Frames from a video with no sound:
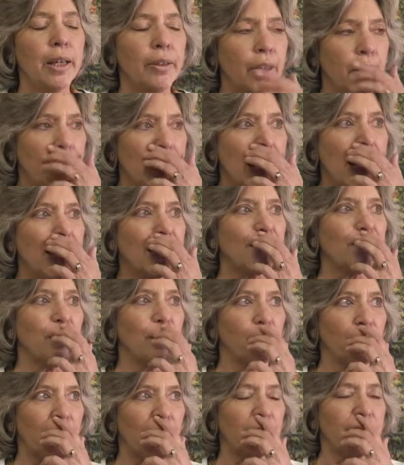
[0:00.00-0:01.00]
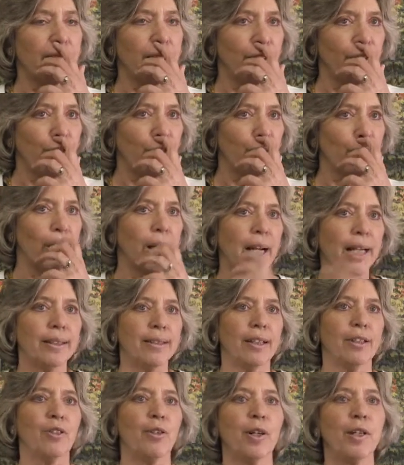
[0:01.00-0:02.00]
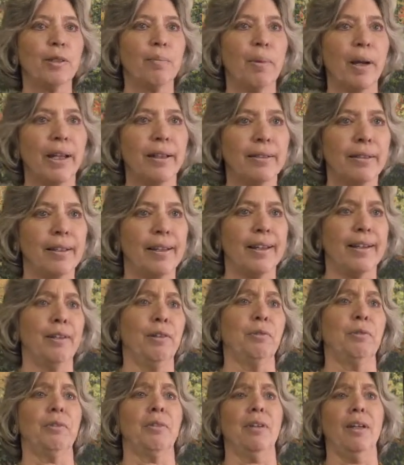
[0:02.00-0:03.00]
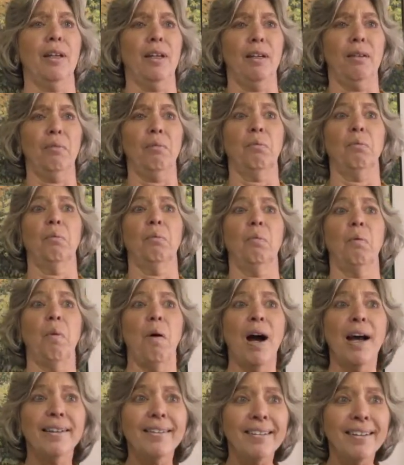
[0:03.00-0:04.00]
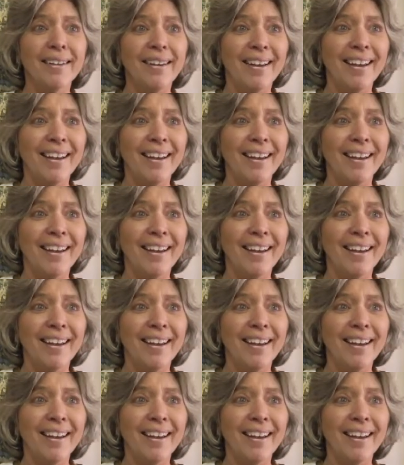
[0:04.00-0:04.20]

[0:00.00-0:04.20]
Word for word: Then they asked me what I was in for, and I said, "Trespass." And they go, "Say what?